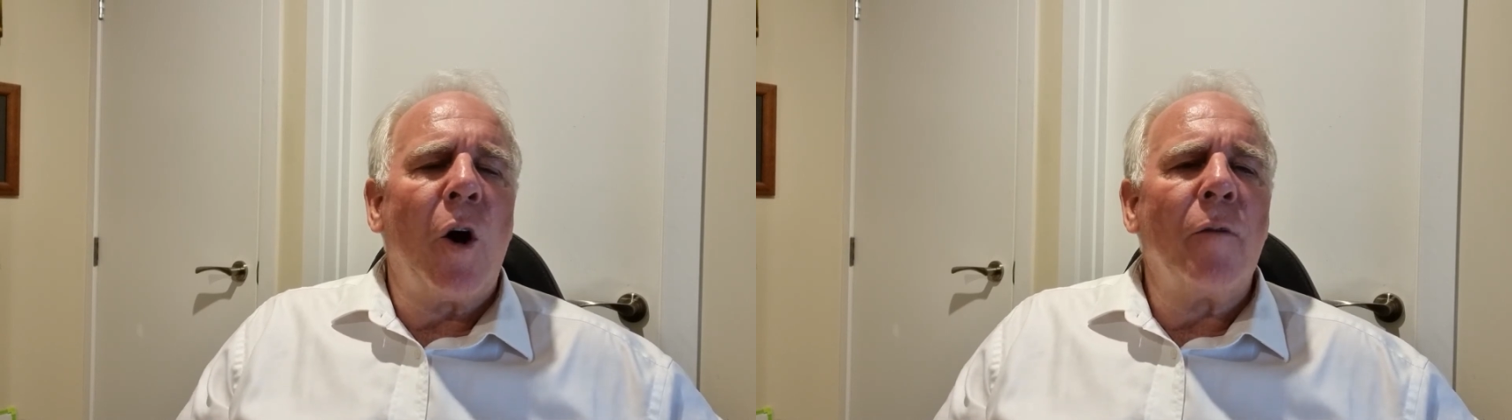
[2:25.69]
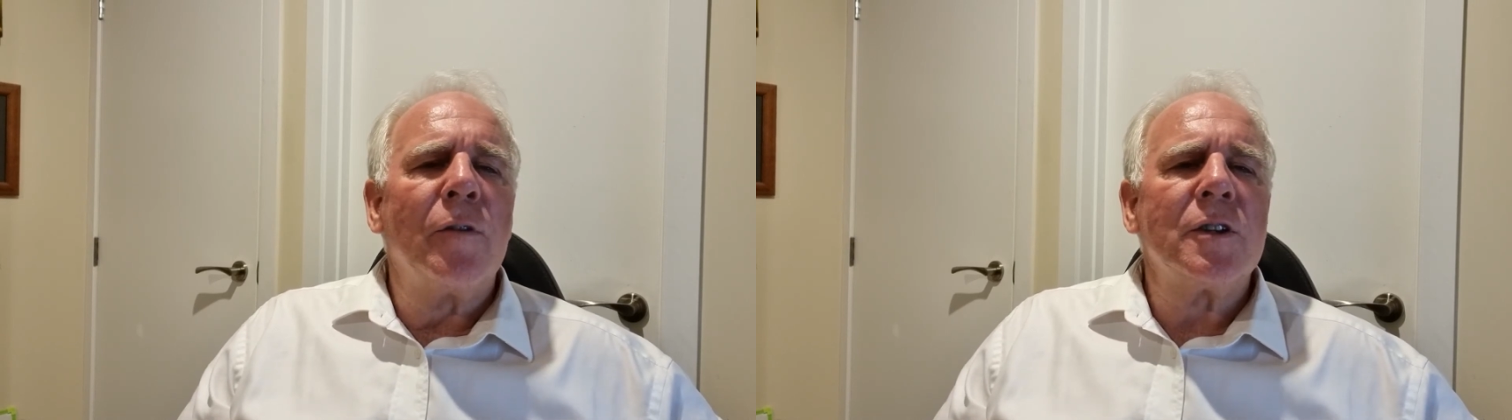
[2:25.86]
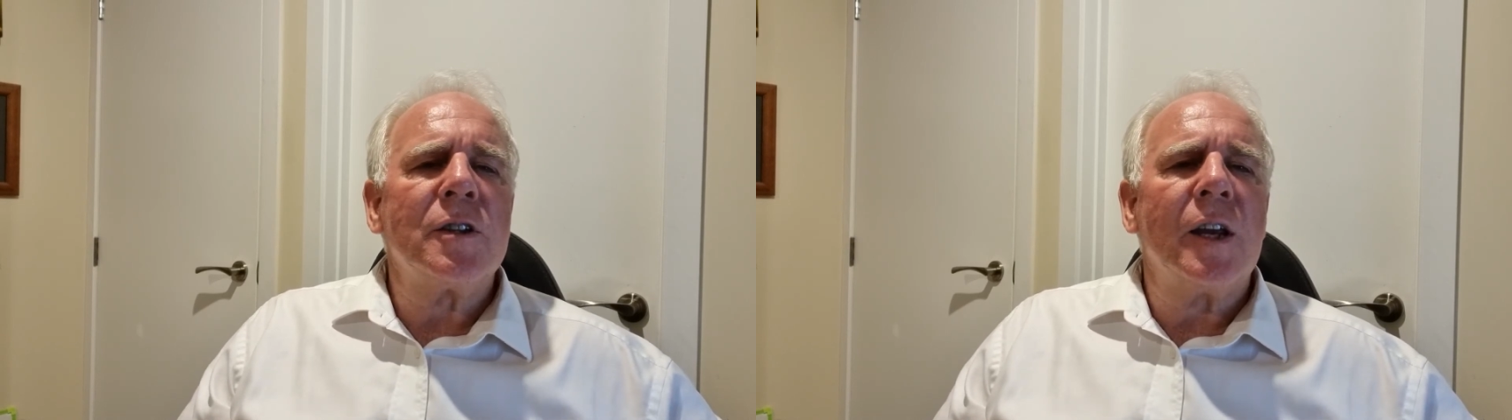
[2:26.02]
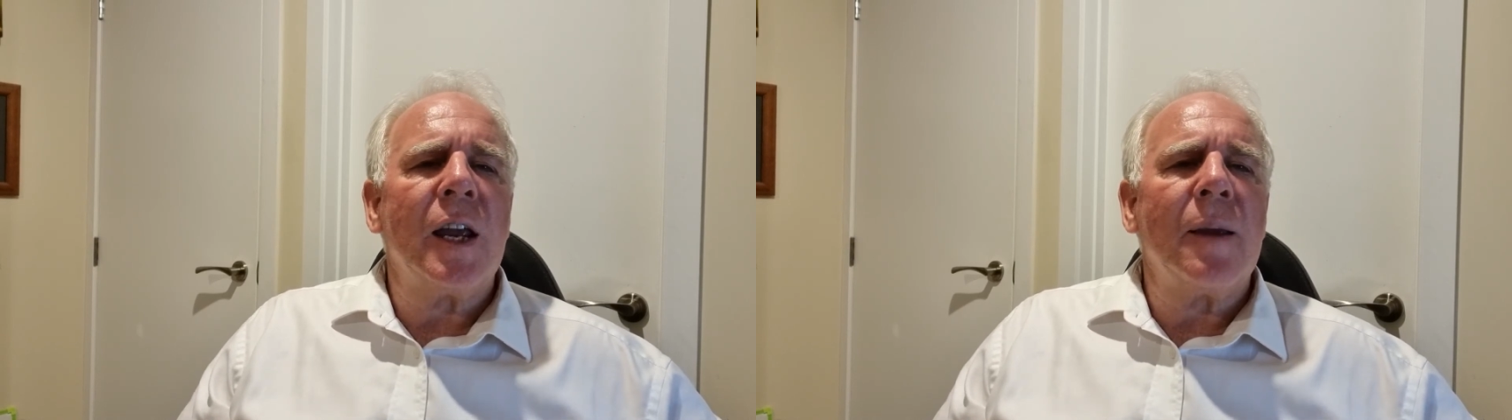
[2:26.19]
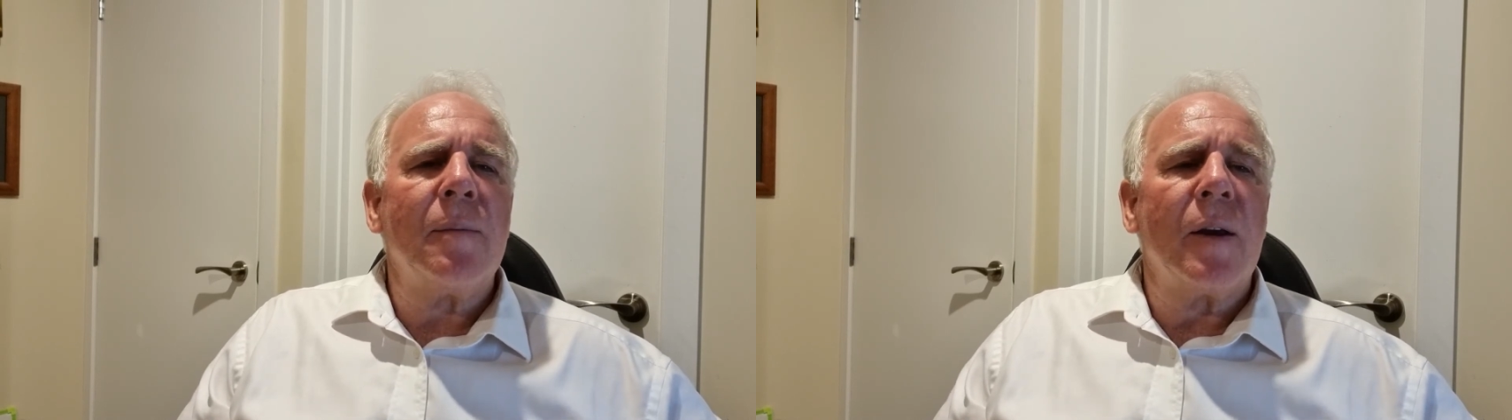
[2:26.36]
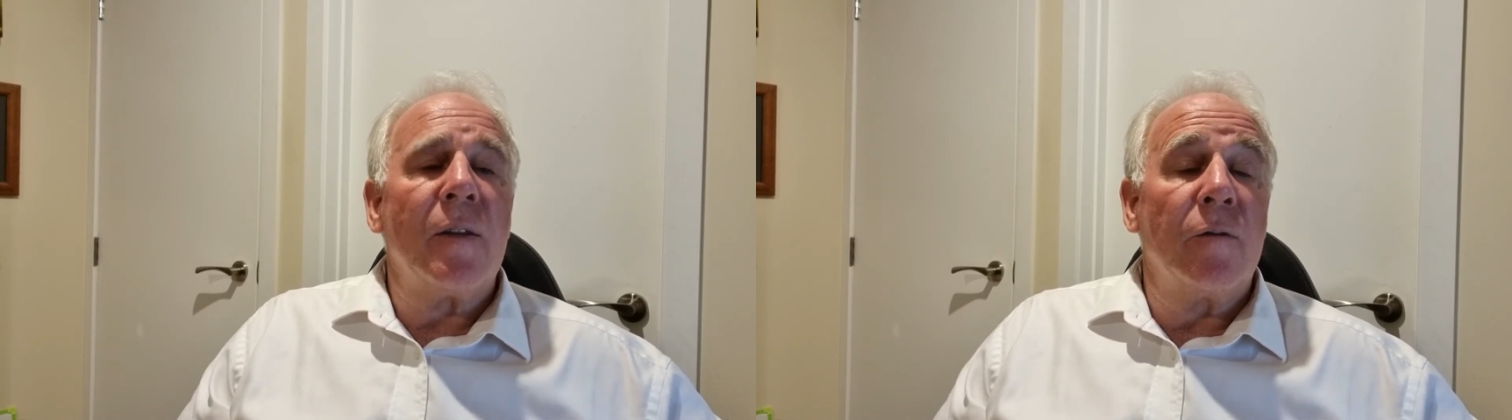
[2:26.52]
office
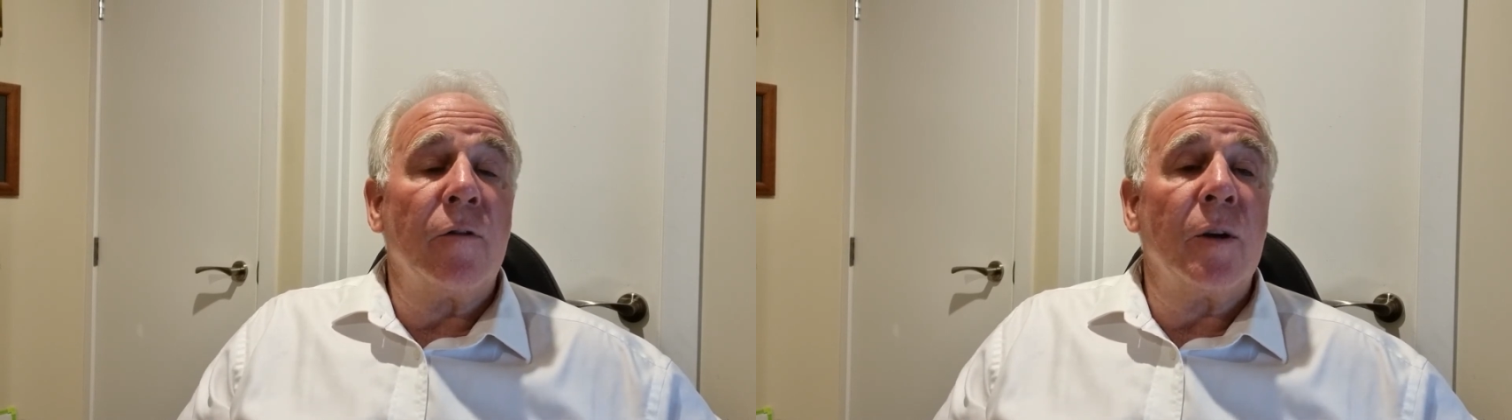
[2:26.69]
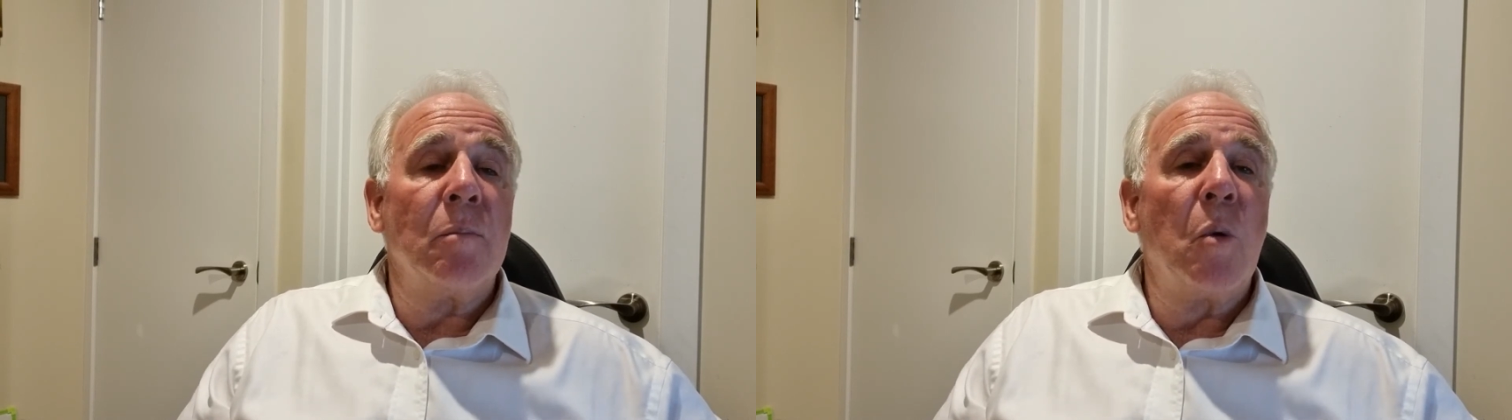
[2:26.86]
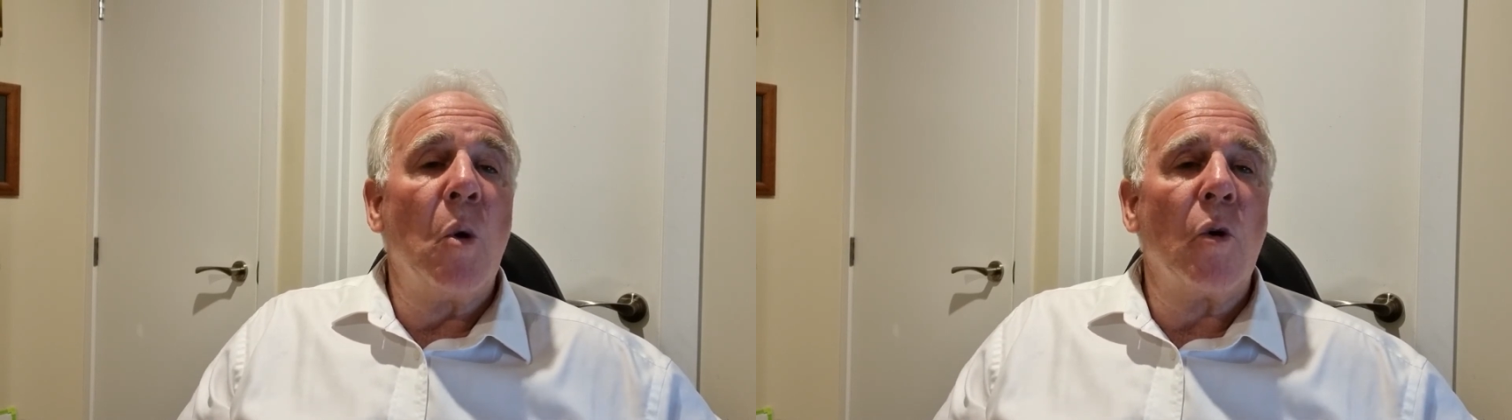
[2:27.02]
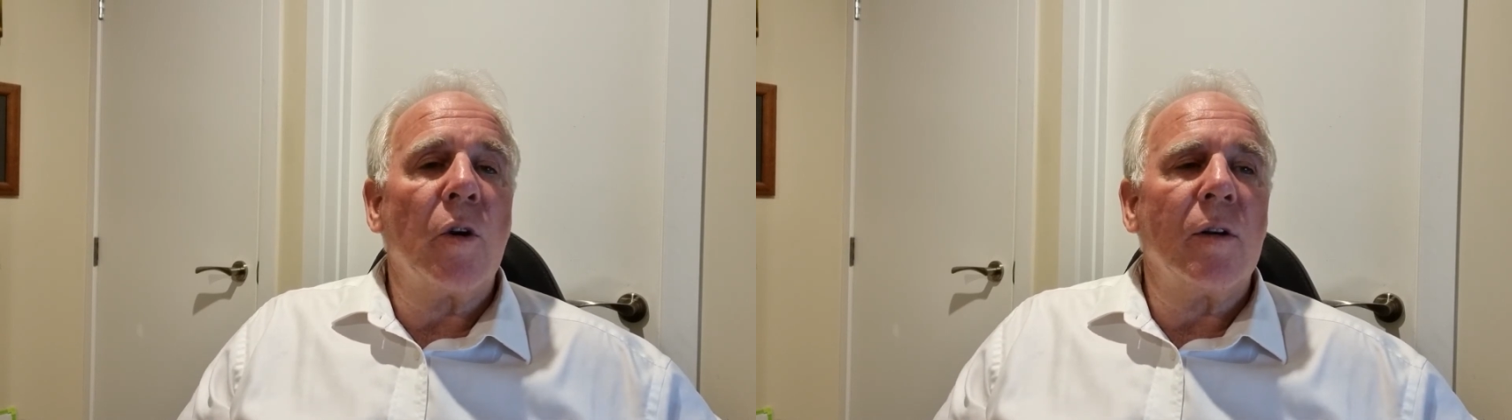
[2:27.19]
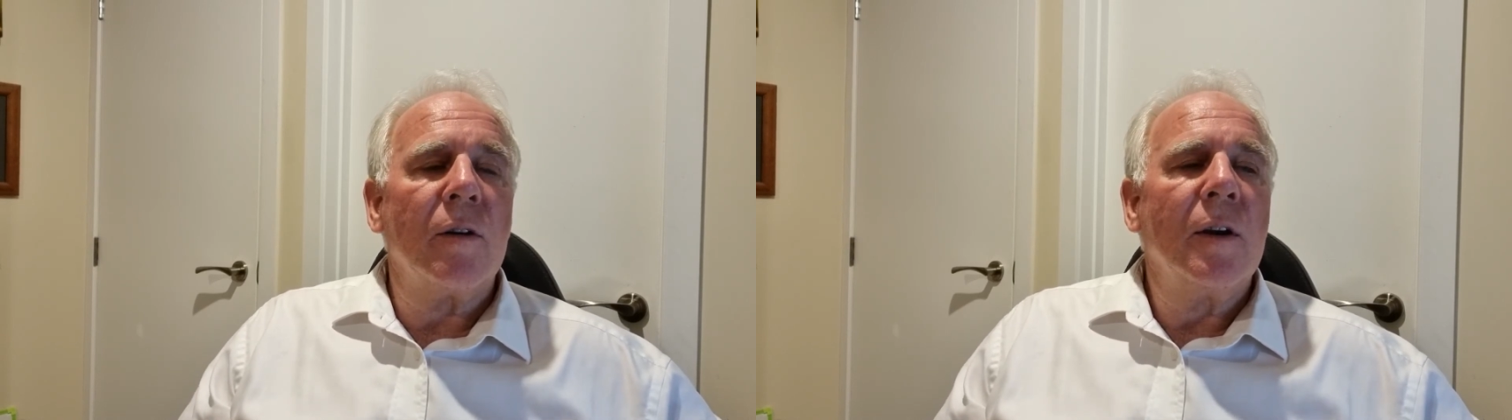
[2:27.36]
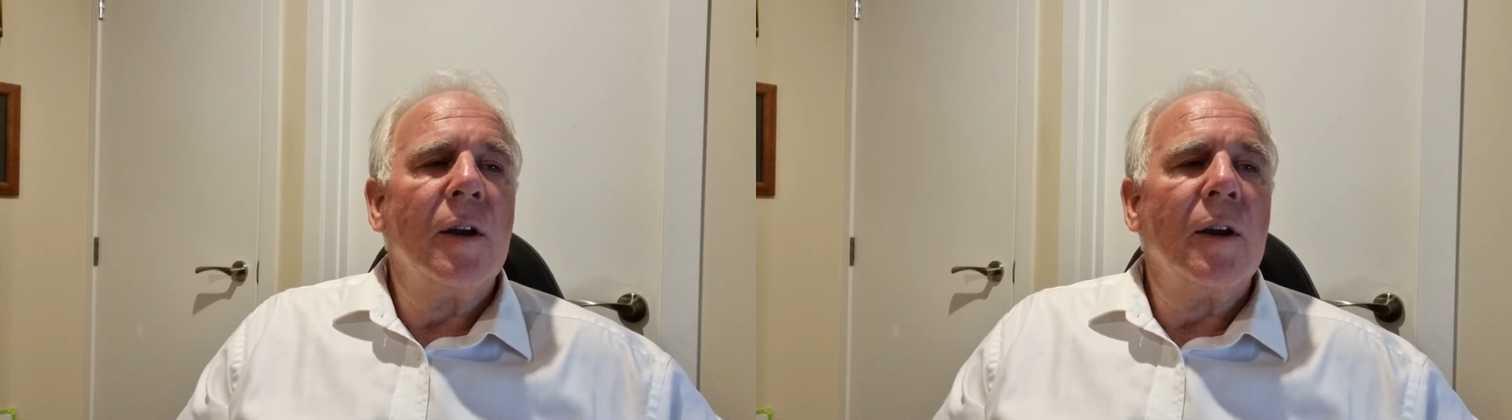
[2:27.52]
team and the very important